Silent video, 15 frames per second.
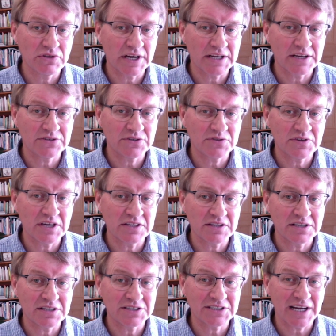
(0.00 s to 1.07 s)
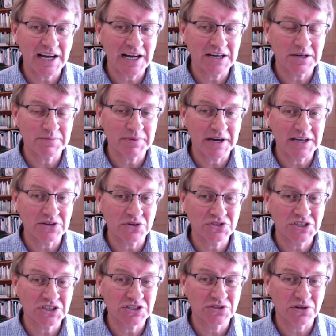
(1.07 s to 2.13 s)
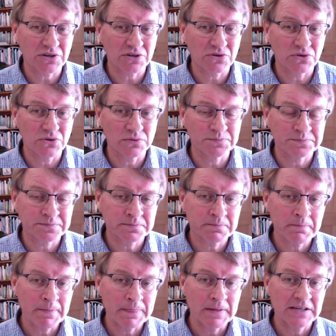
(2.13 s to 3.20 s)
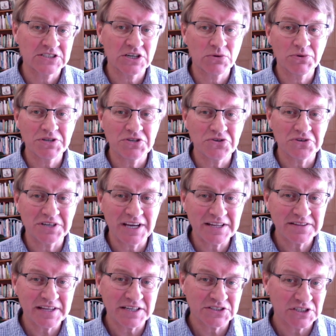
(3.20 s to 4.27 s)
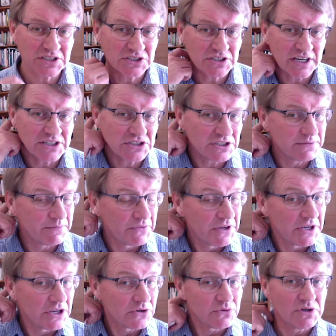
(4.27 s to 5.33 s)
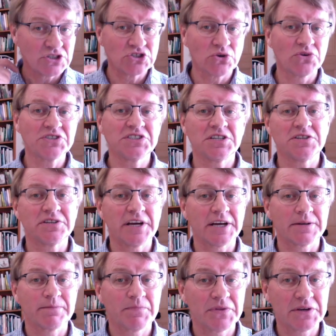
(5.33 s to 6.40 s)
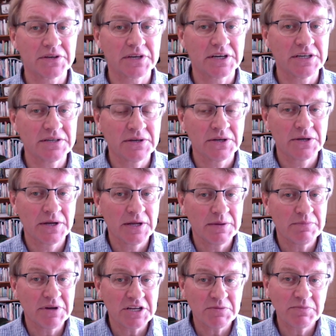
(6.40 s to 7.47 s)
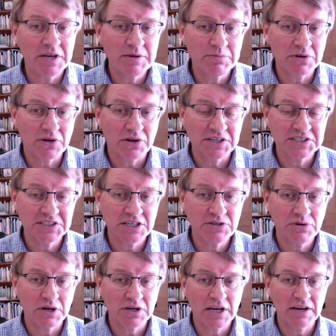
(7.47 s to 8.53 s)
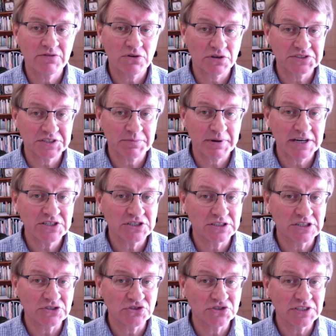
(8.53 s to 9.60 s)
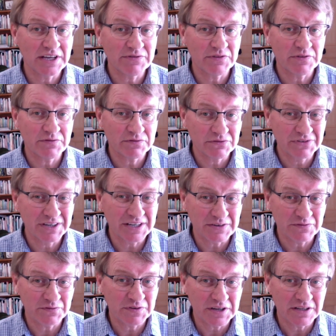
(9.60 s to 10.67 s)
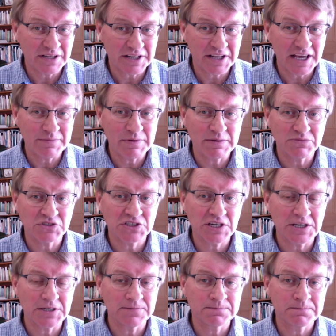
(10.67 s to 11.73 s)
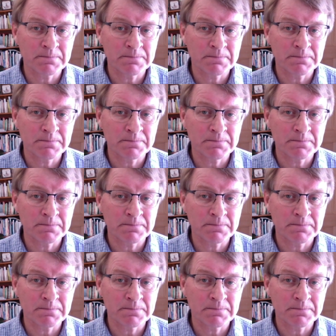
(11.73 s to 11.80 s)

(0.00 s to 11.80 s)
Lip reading: that and to think that it's a hunger pain, because it's not at all. So when you get that sensation, rejoice in that, okay? Many people I see who have constipation issues never really feel that MMC.